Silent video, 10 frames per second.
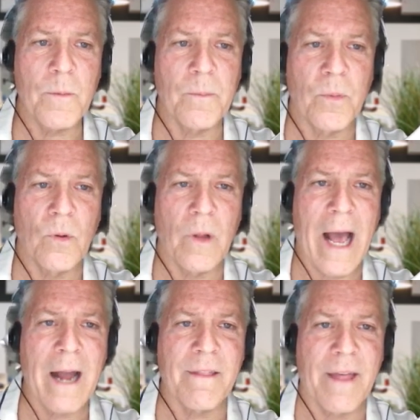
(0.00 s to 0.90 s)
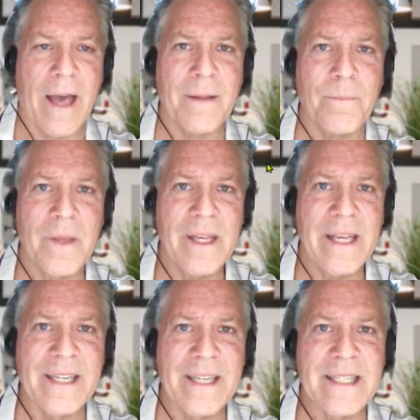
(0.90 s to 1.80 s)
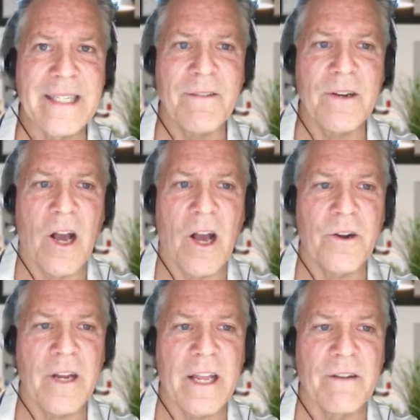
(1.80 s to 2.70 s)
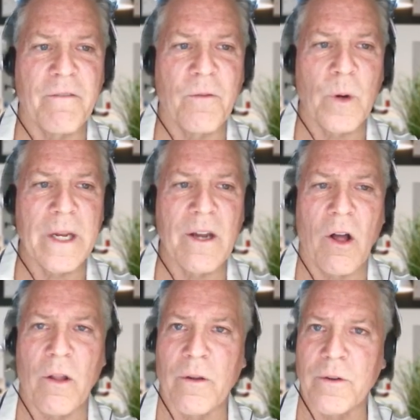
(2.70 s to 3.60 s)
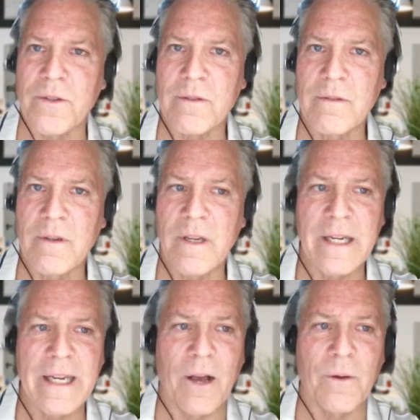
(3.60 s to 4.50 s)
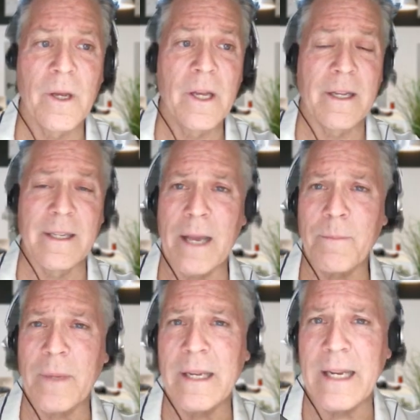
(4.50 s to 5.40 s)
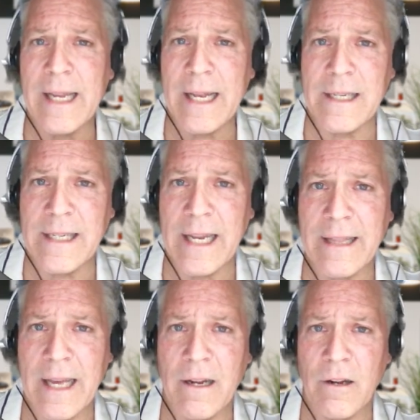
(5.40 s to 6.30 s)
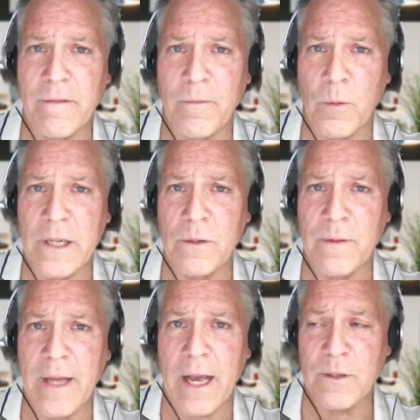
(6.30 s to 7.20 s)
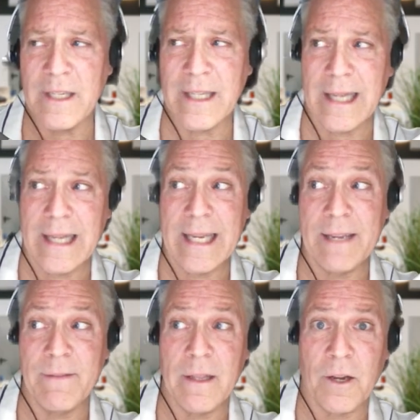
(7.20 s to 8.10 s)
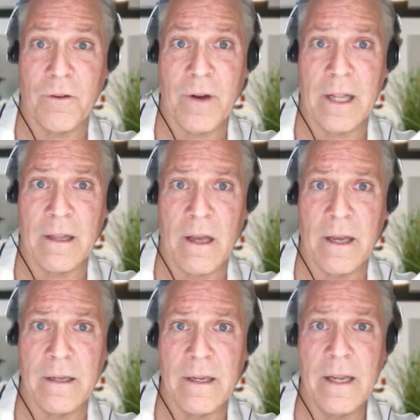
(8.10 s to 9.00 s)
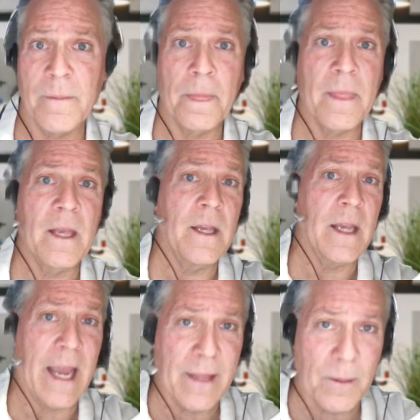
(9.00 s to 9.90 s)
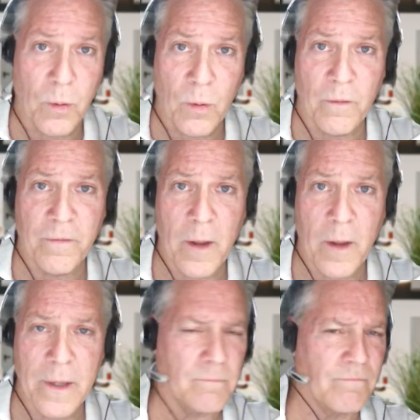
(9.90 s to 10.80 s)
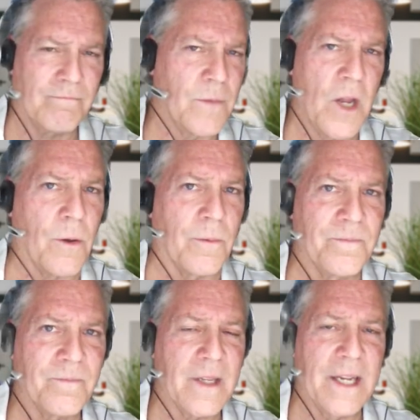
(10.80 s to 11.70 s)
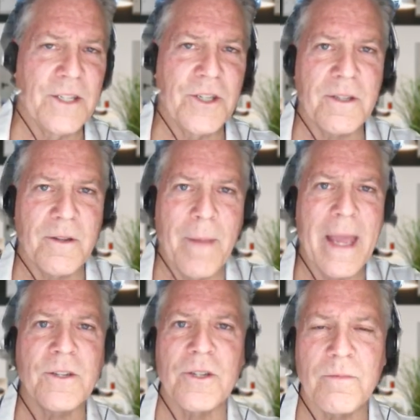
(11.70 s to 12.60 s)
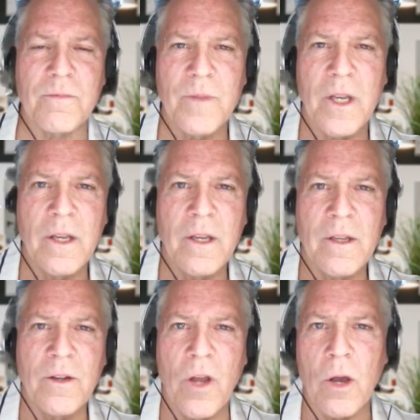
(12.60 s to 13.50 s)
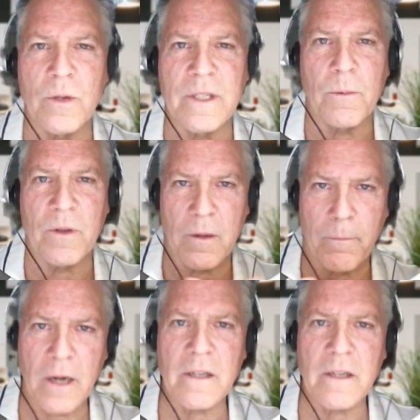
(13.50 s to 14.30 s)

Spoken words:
And what we pull out of that is $740. Now, does that mean he has to take that $142,000, leave it in the credit line, and then pull from it? No. The bank just knows that